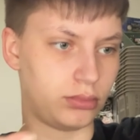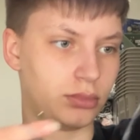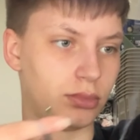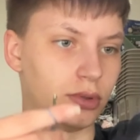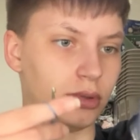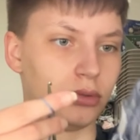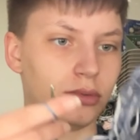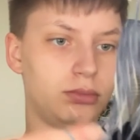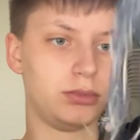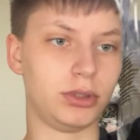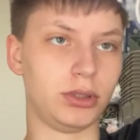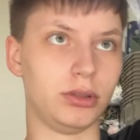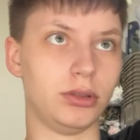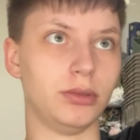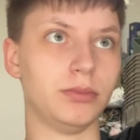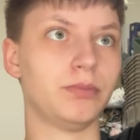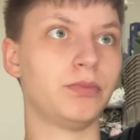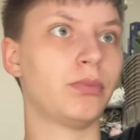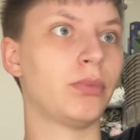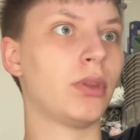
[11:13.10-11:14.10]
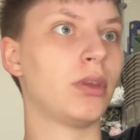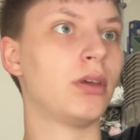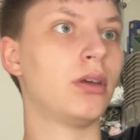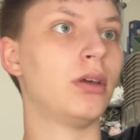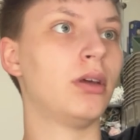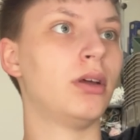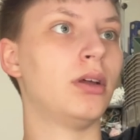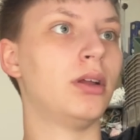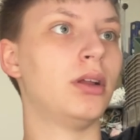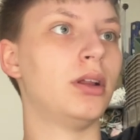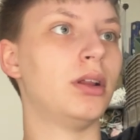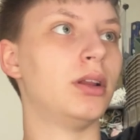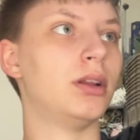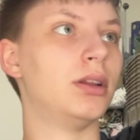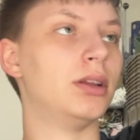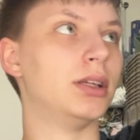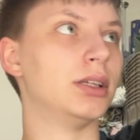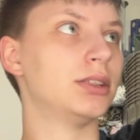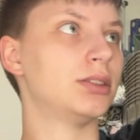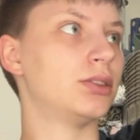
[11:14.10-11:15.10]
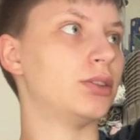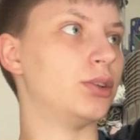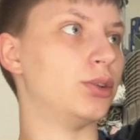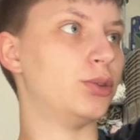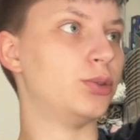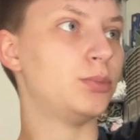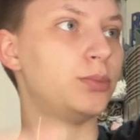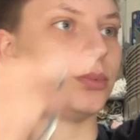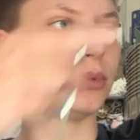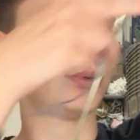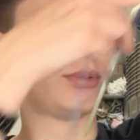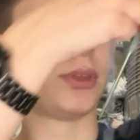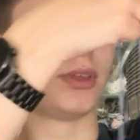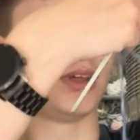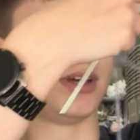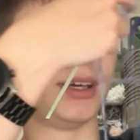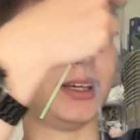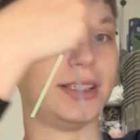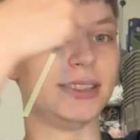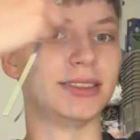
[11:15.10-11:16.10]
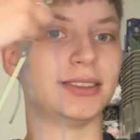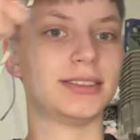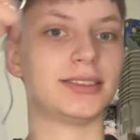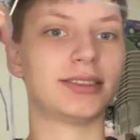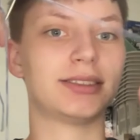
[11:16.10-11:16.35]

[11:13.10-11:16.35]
Oh my god. Let's hope that